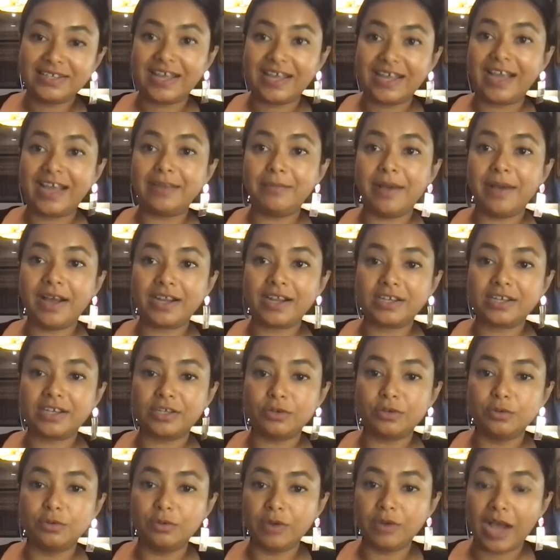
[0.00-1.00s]
tie back
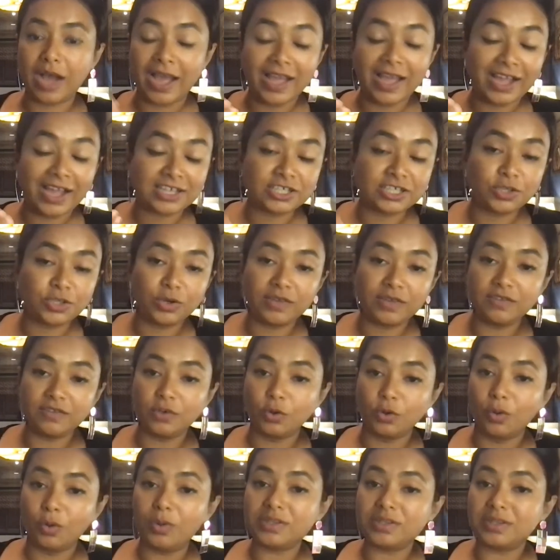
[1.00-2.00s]
to, I actually don't even
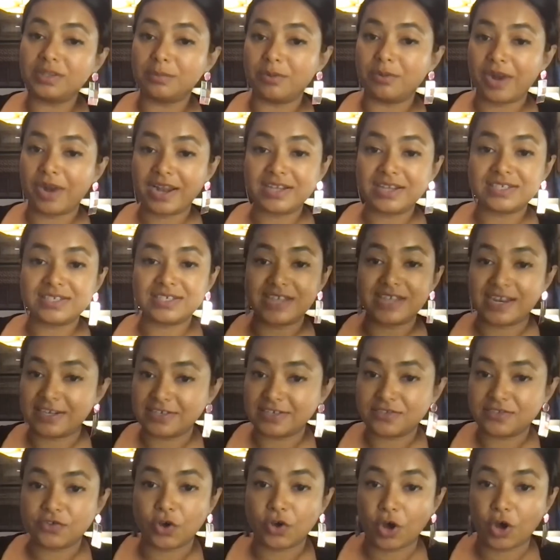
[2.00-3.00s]
know what the brand
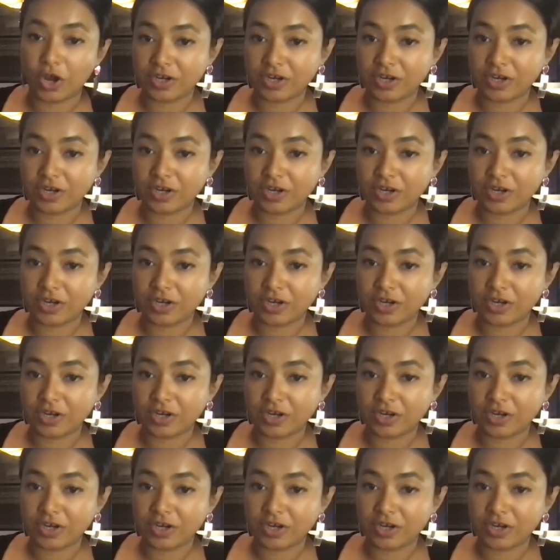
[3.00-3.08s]
stands for,